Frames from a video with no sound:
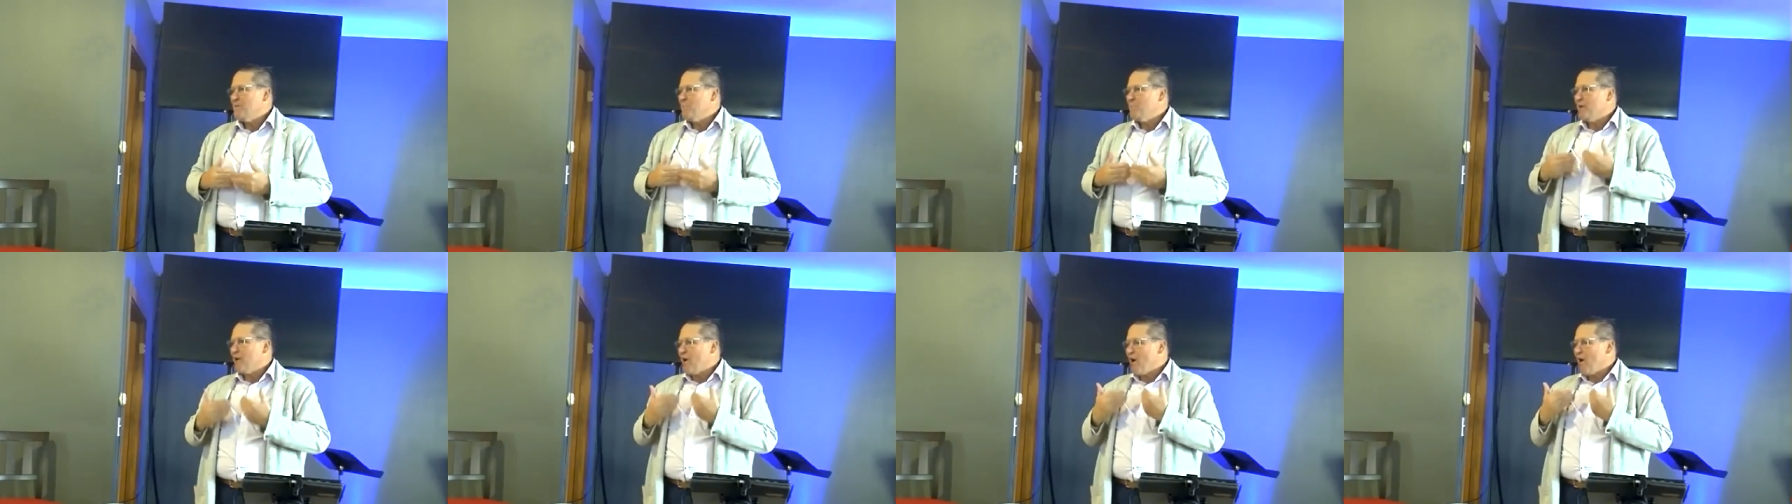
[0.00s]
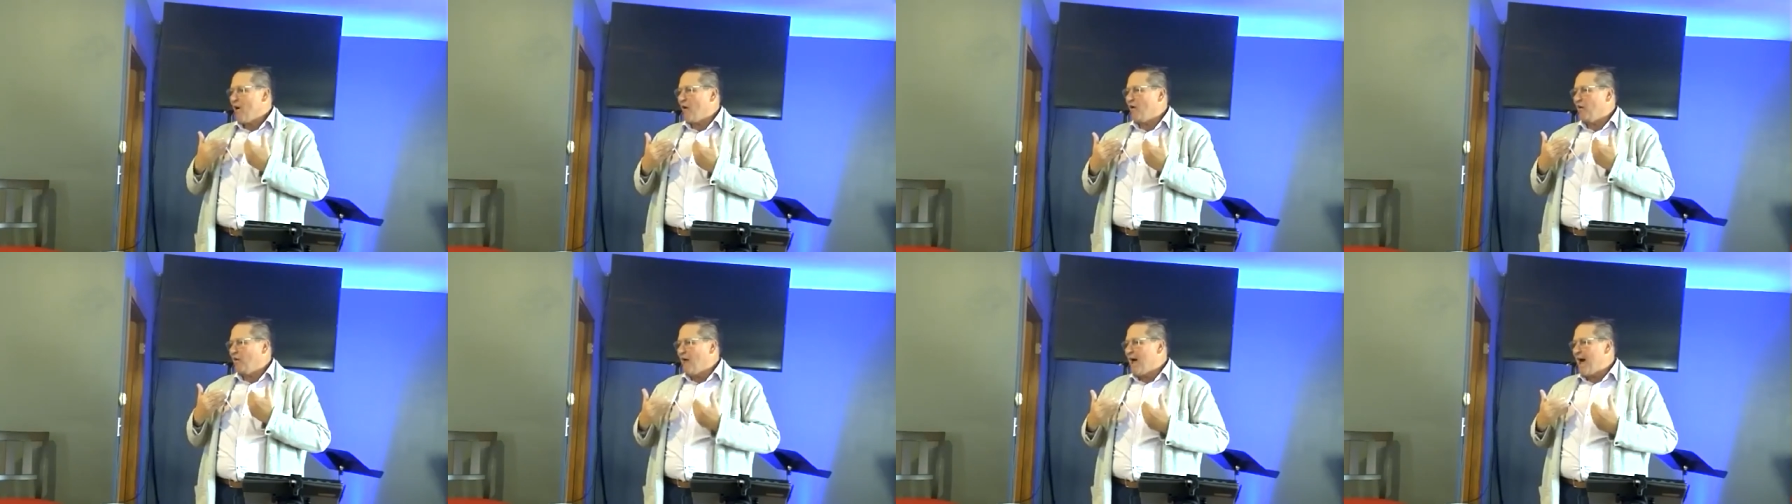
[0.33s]
but
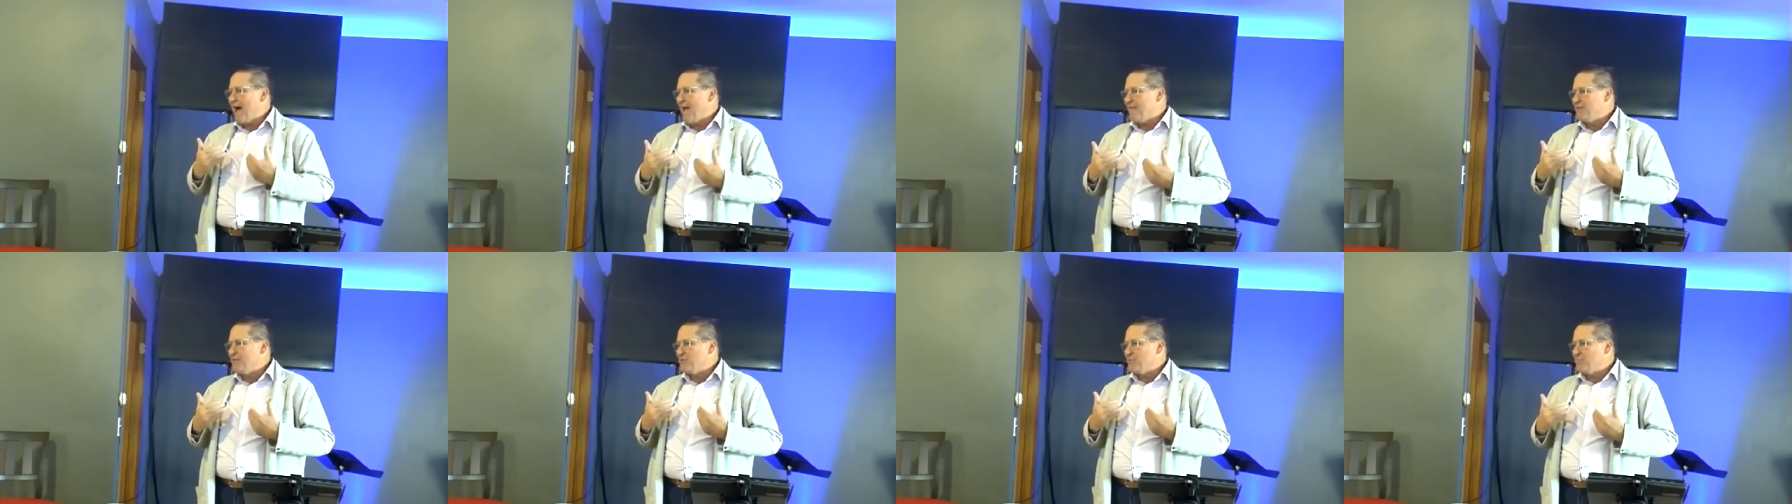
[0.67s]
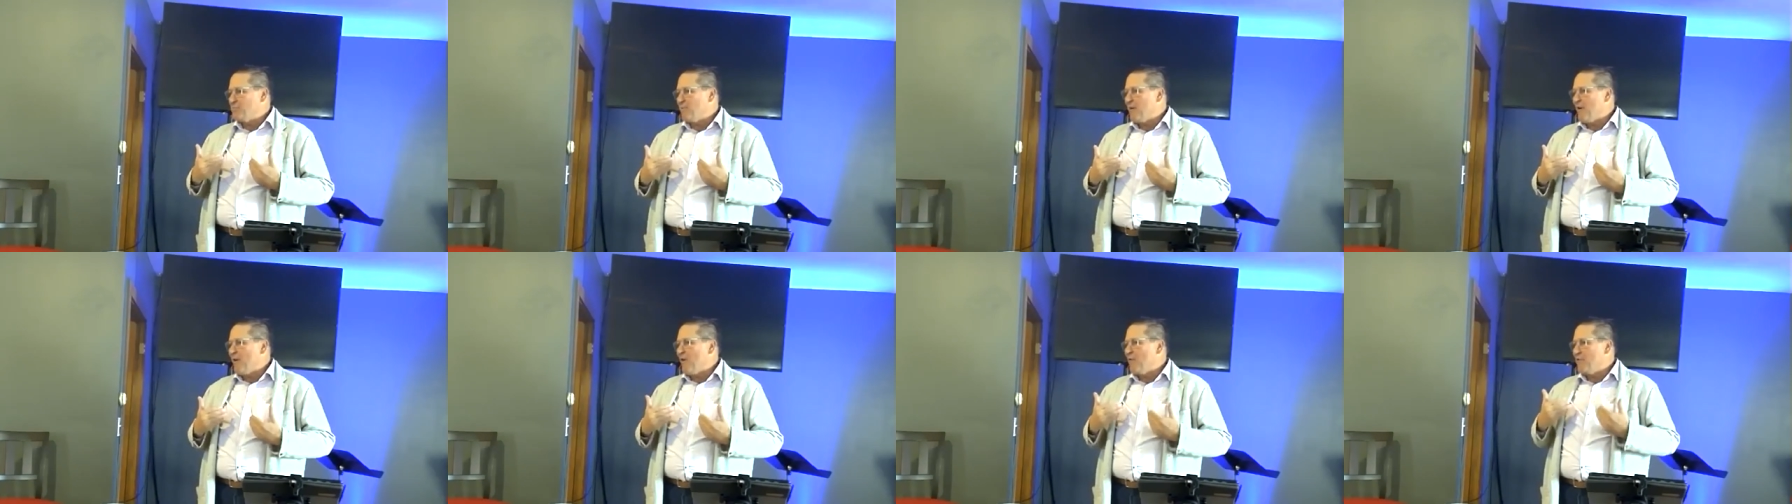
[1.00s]
our lives
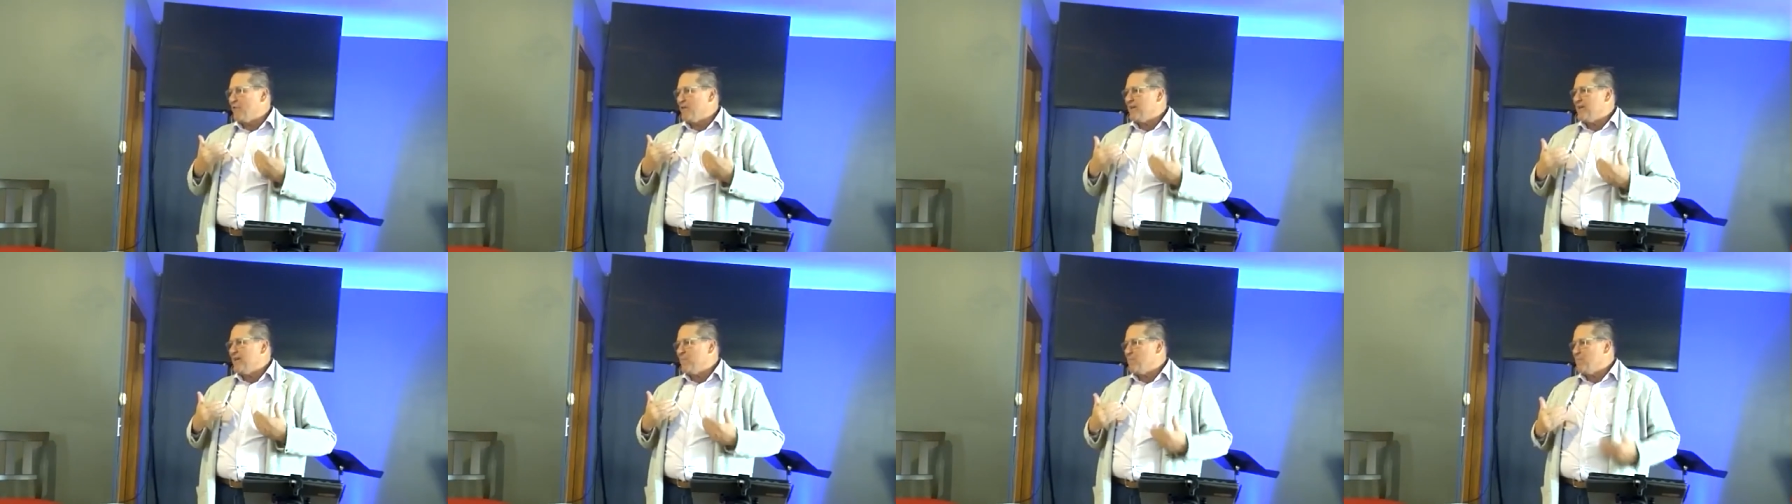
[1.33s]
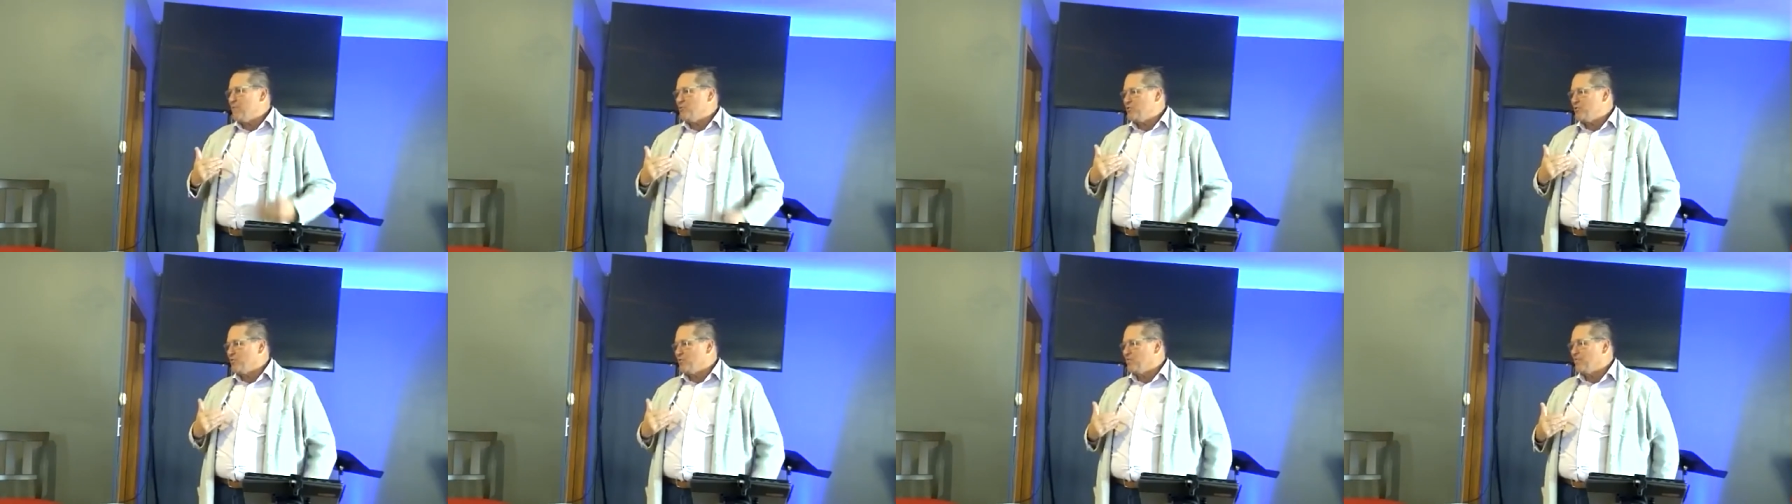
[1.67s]
bear the
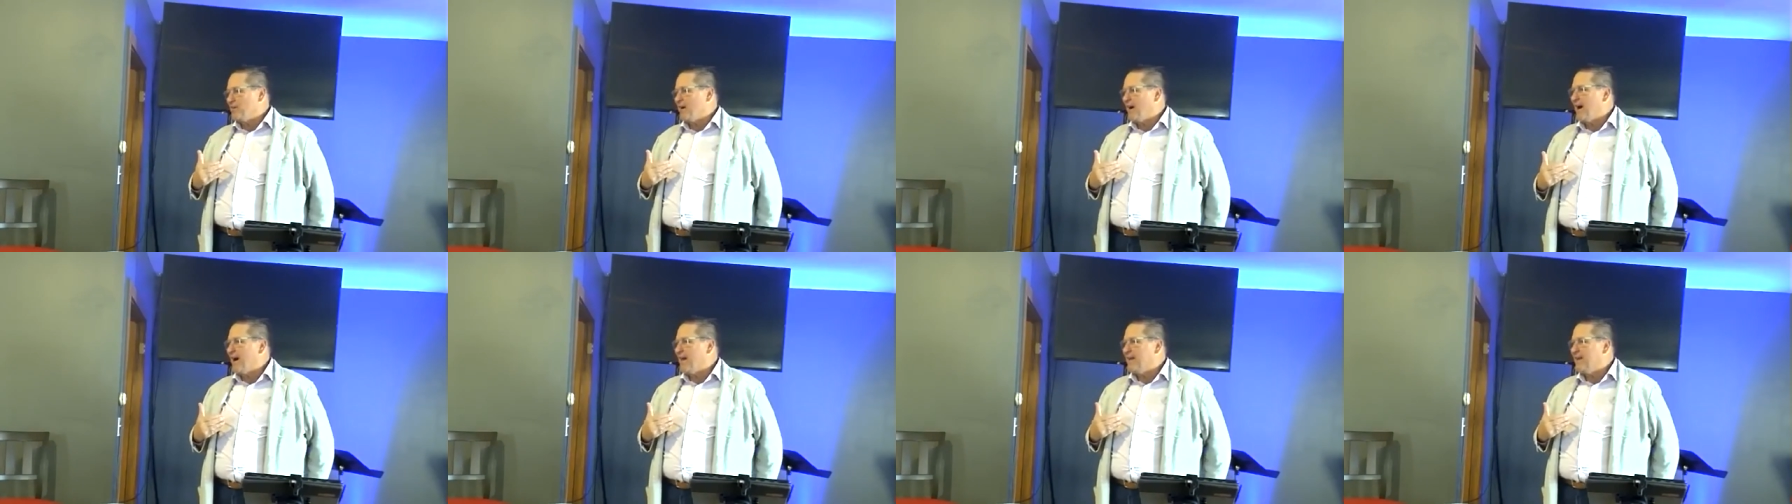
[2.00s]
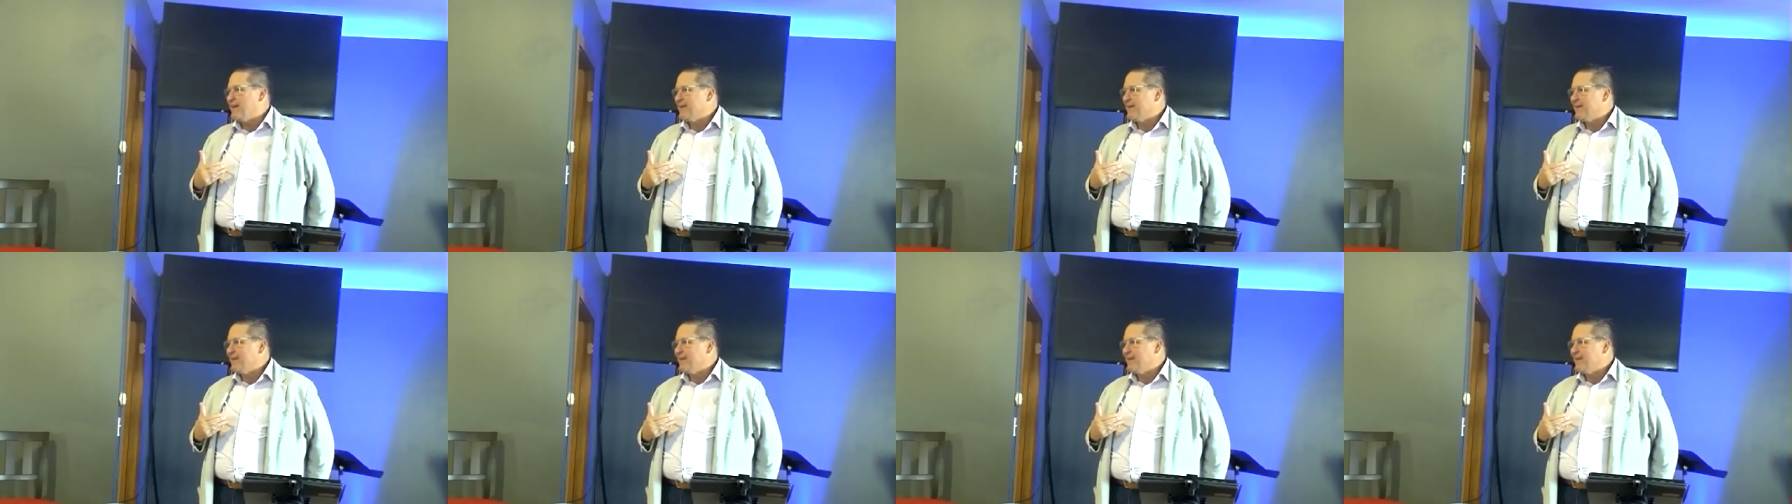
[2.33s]
image of God.